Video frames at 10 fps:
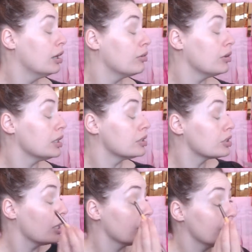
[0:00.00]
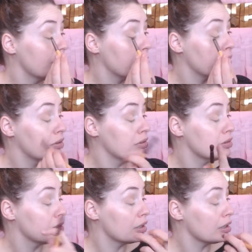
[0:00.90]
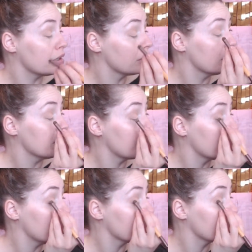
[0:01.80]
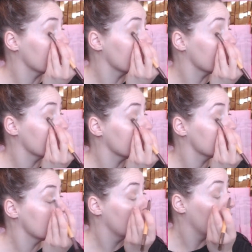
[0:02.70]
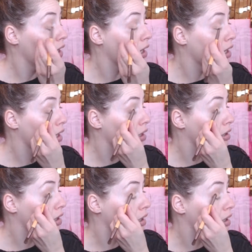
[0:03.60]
which kind of debuted during October, all three of those, and I am